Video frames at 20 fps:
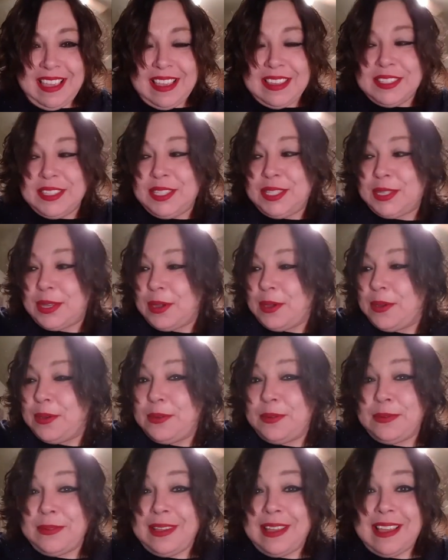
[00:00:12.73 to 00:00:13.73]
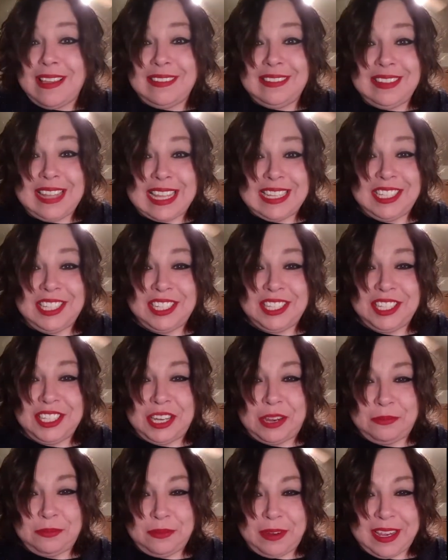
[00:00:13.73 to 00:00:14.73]
So let's just
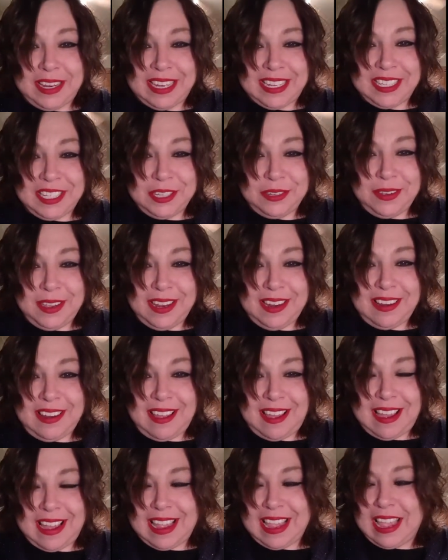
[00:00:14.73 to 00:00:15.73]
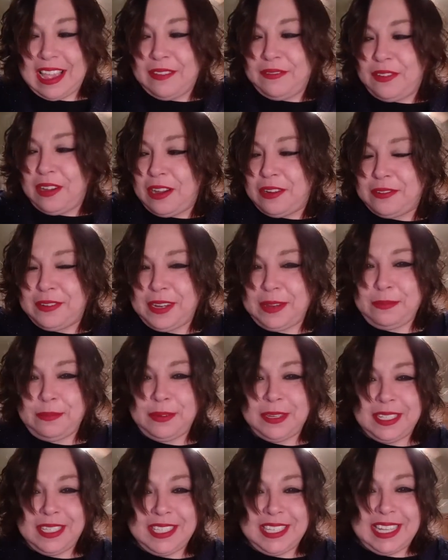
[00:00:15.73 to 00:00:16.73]
jump right into it. I have already
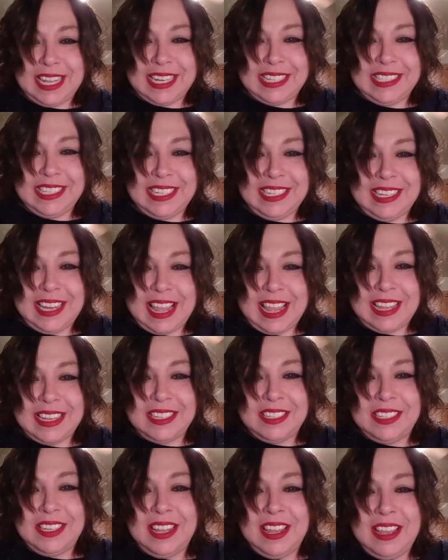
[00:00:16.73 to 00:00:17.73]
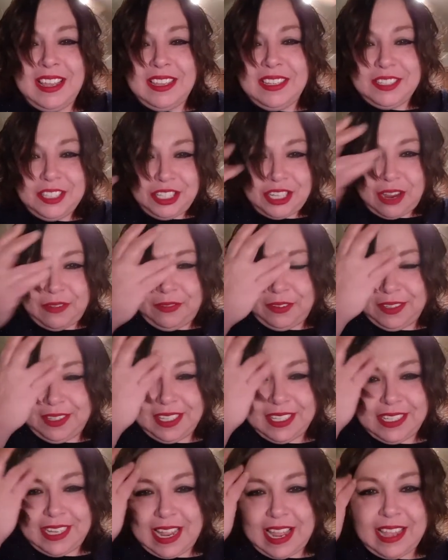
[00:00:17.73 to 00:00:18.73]
pre-selected and shuffled
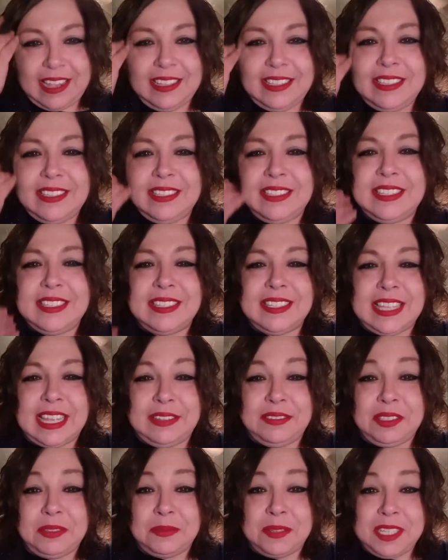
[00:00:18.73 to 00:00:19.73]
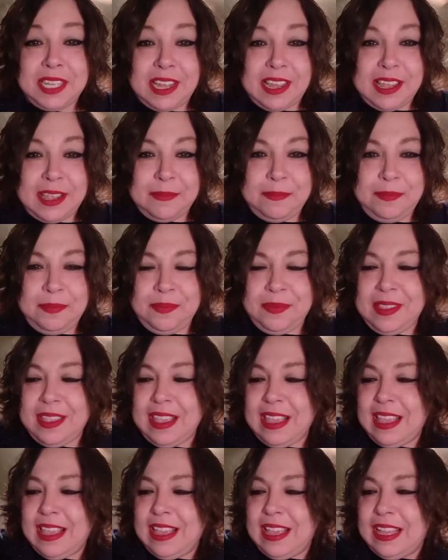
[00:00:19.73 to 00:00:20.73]
the decks to save some time.
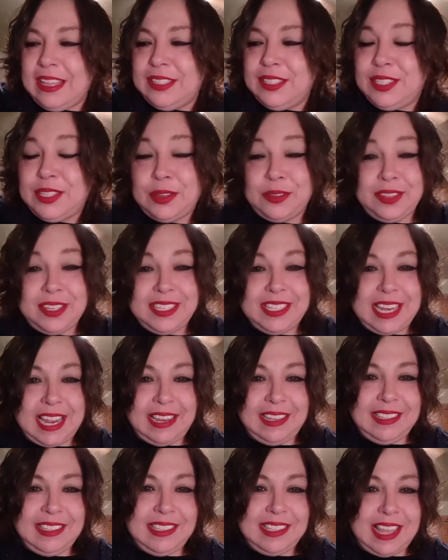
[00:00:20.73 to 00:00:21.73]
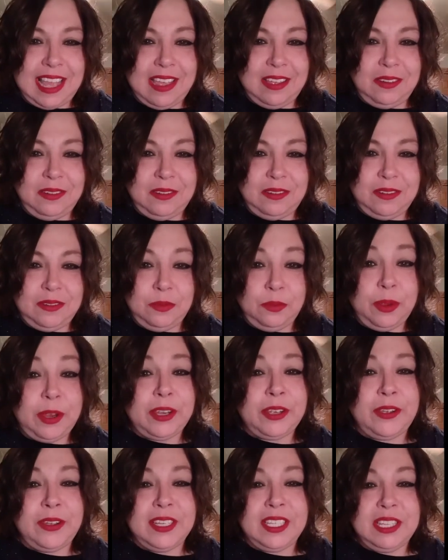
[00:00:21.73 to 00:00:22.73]
So the decks that we're
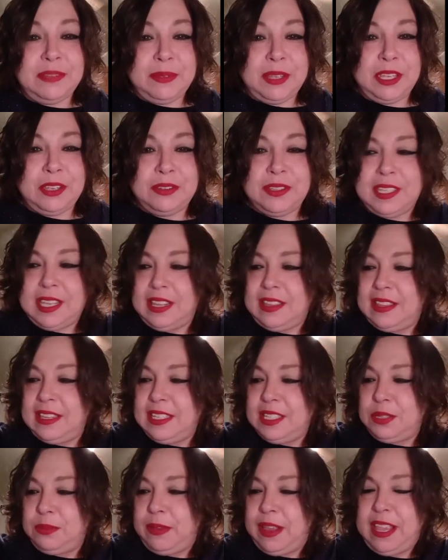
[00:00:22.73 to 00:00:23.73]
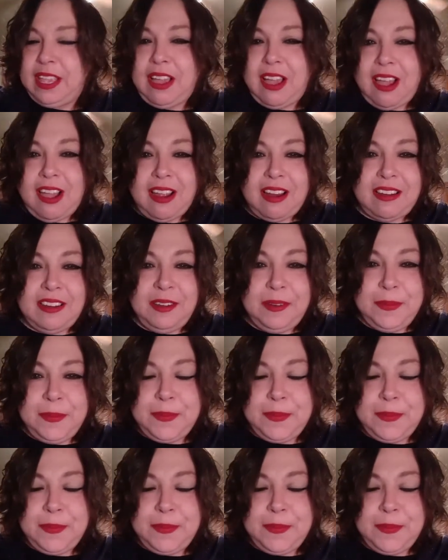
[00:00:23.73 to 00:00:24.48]
going to be using this week are